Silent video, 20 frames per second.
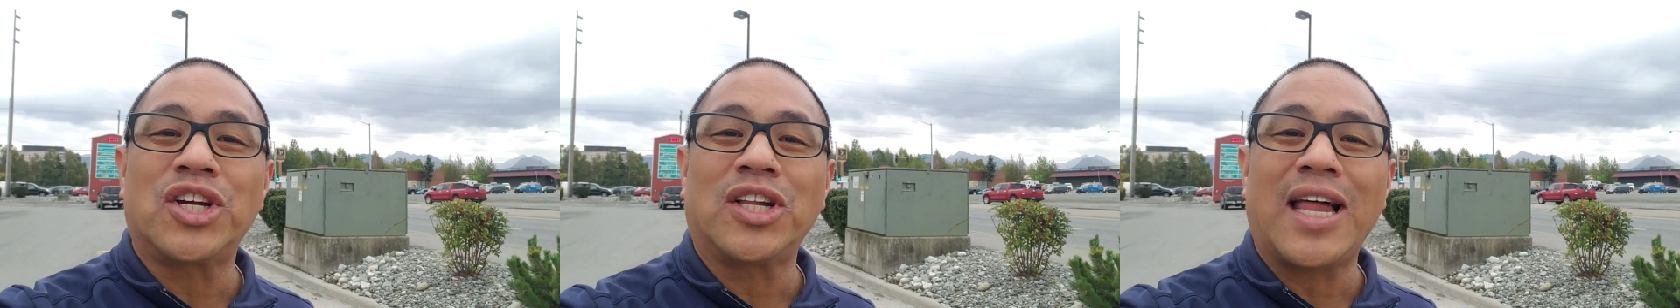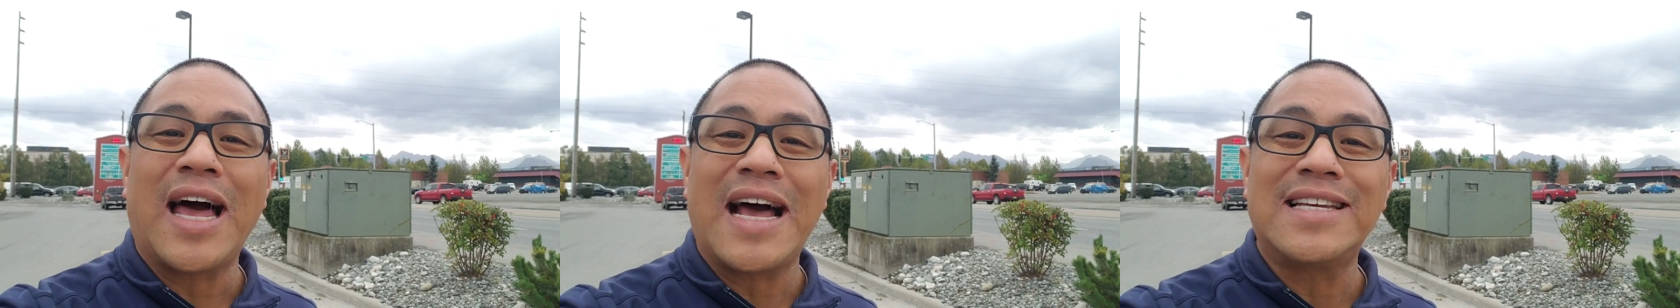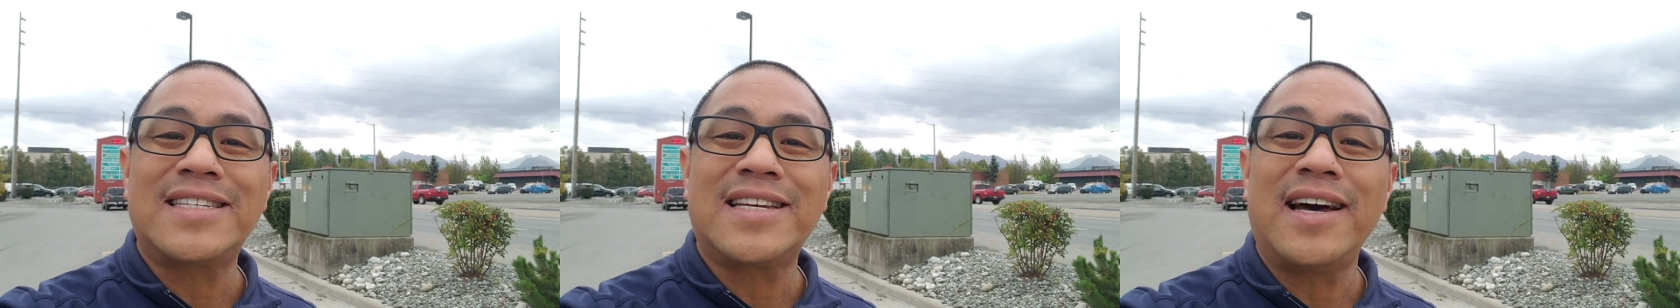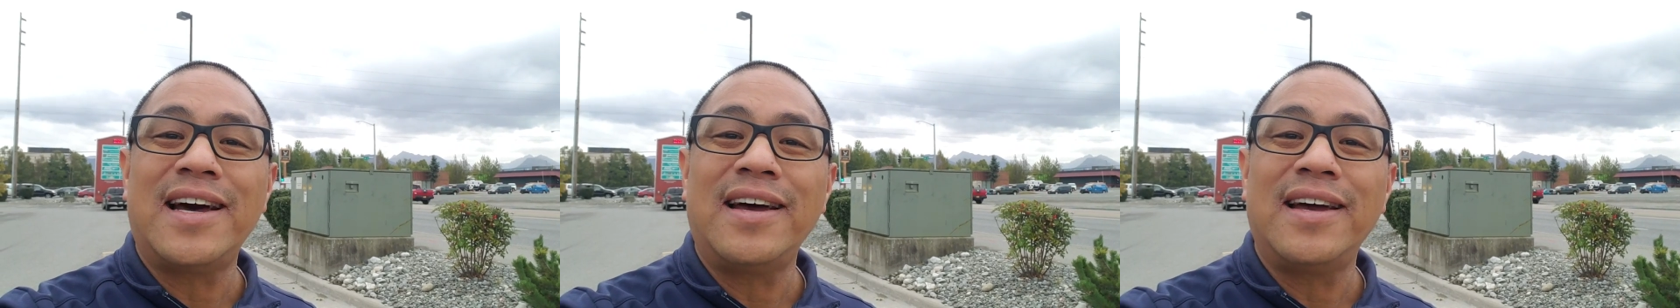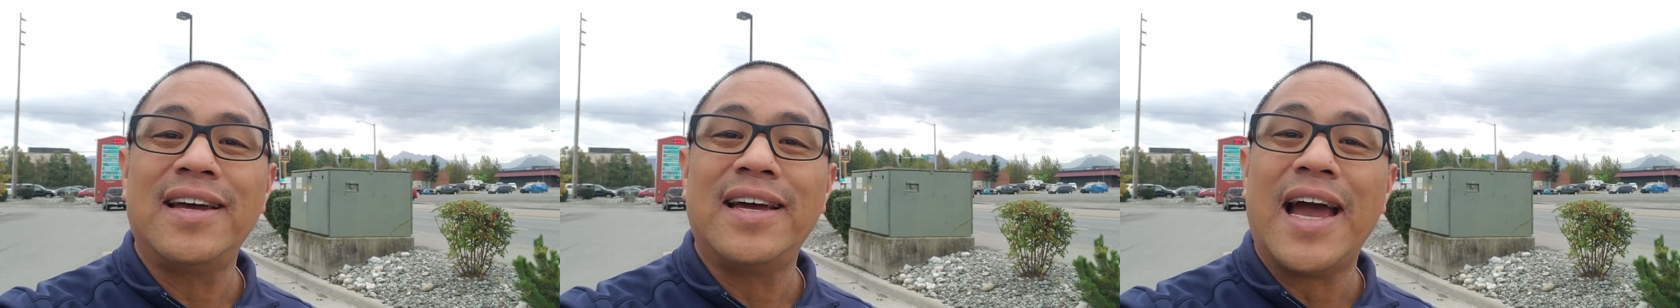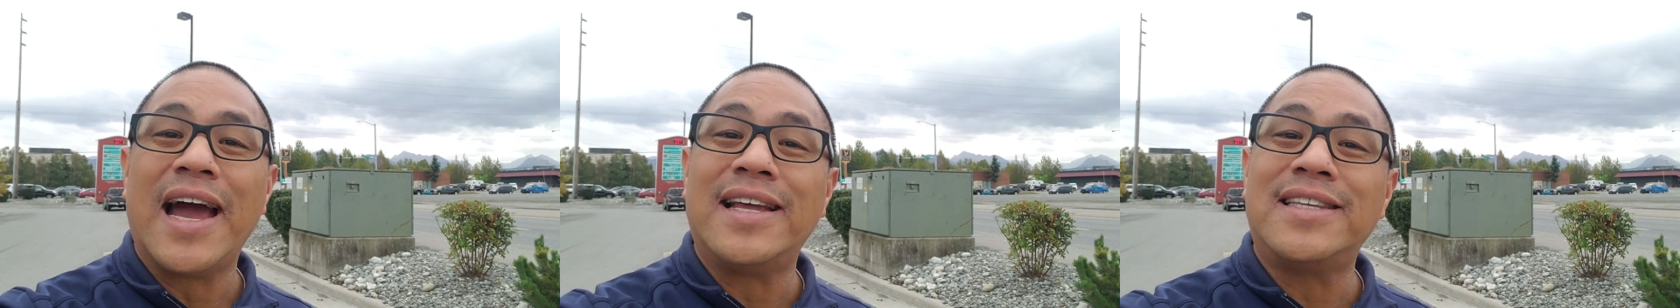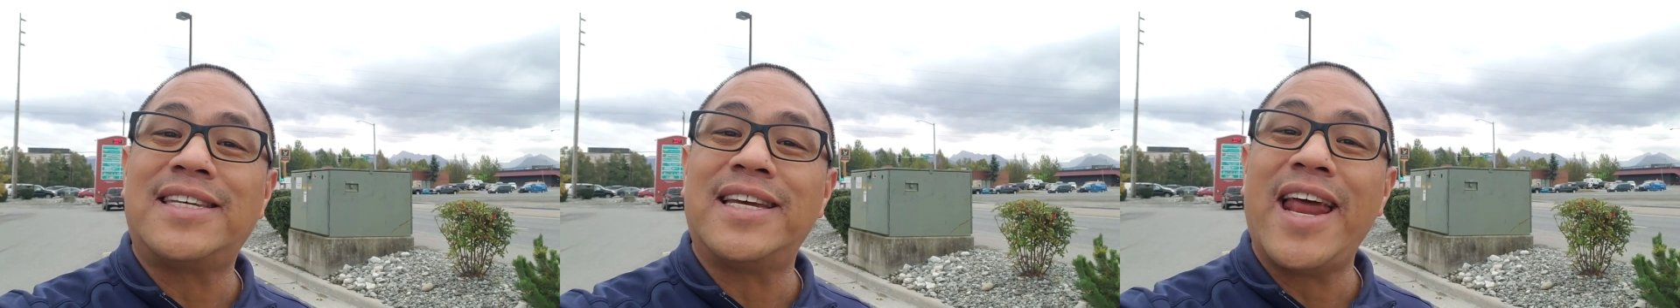Alaska,
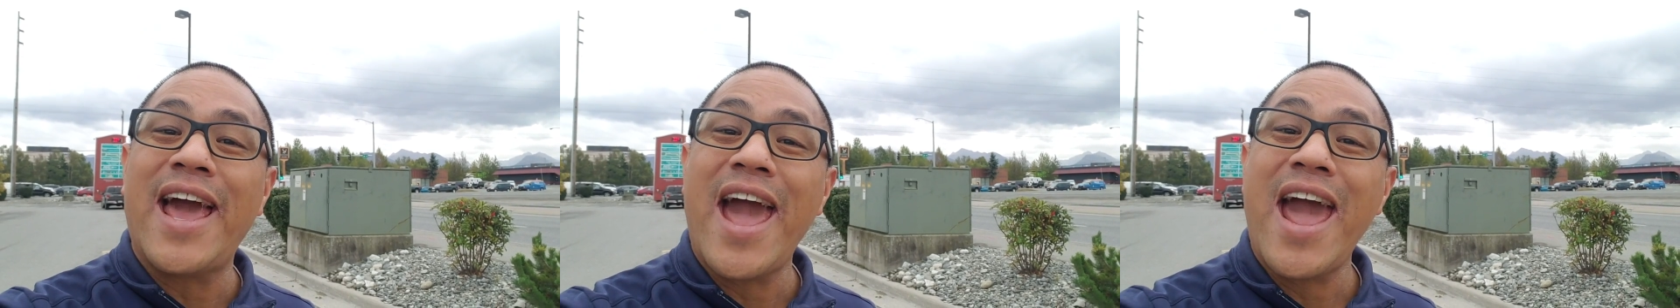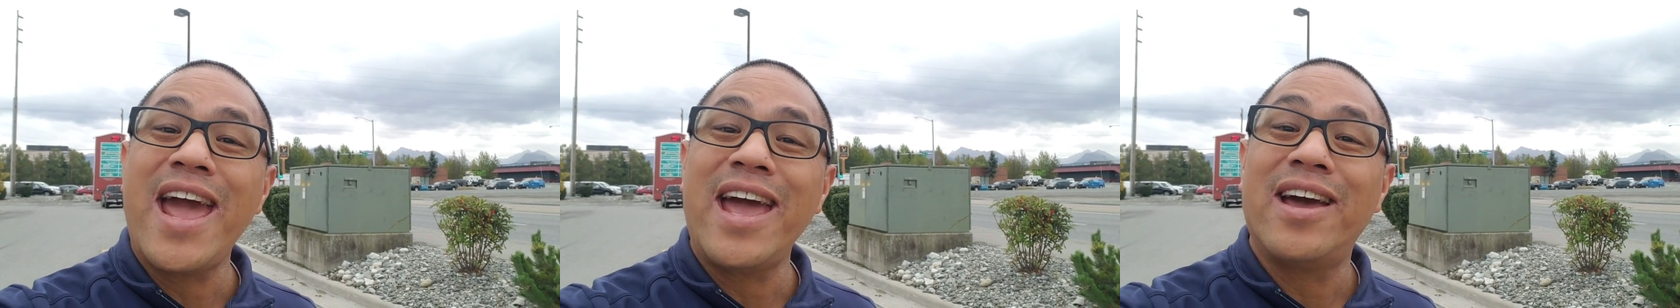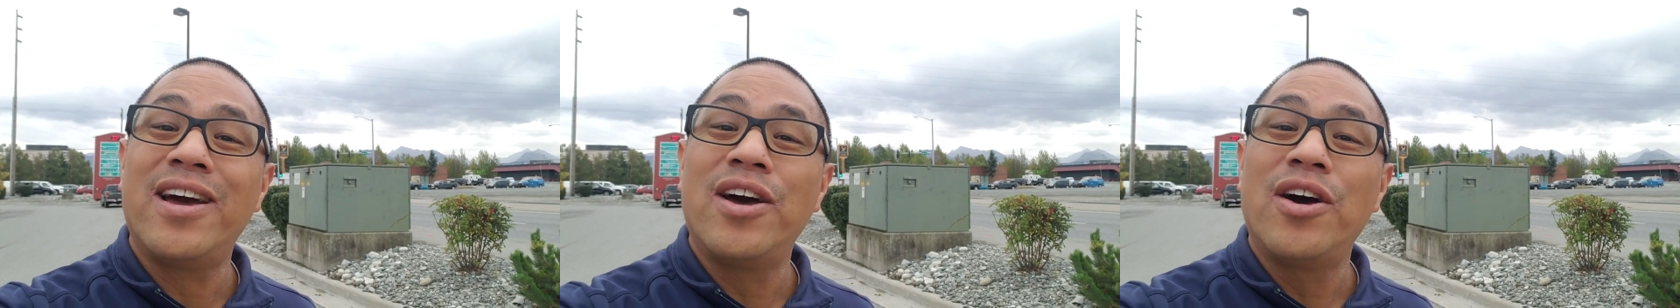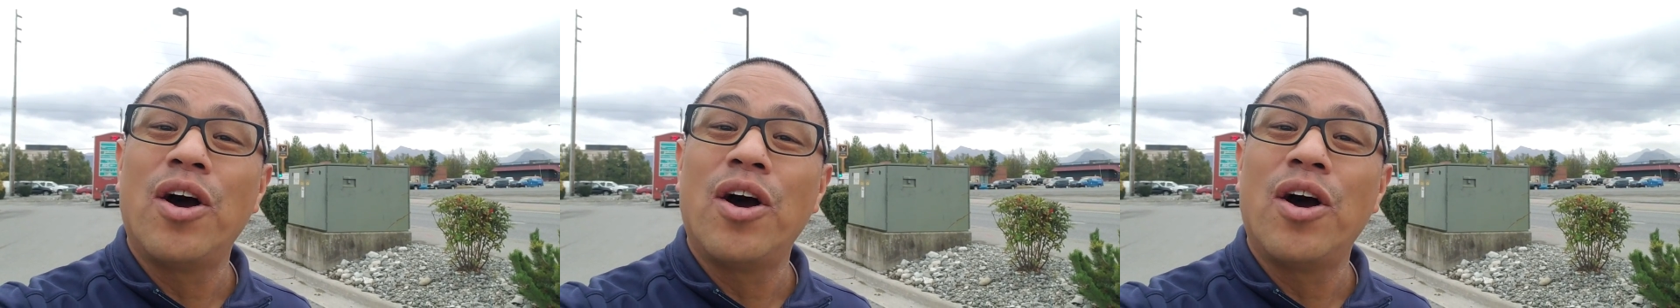and today